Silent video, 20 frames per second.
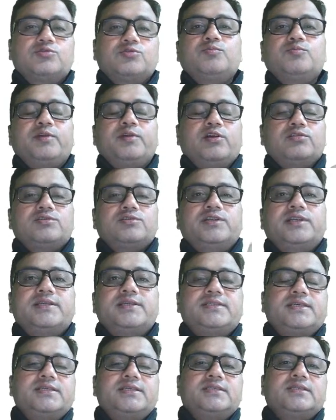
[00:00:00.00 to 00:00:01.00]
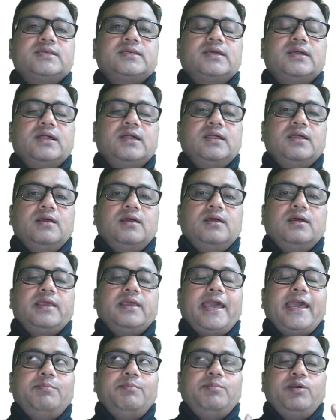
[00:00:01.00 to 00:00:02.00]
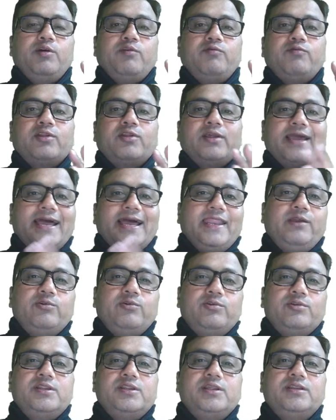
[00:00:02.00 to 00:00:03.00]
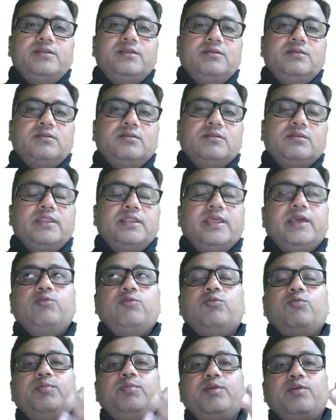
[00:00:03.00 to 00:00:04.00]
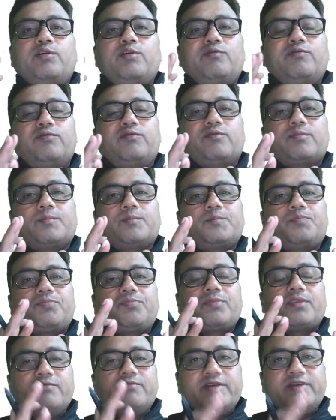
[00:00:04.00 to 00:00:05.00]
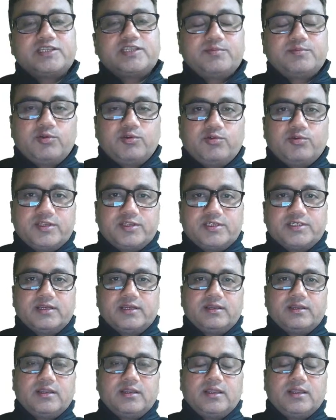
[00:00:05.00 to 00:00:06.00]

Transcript: So peroxidases can be of organic origin, they could be of vegetable origin.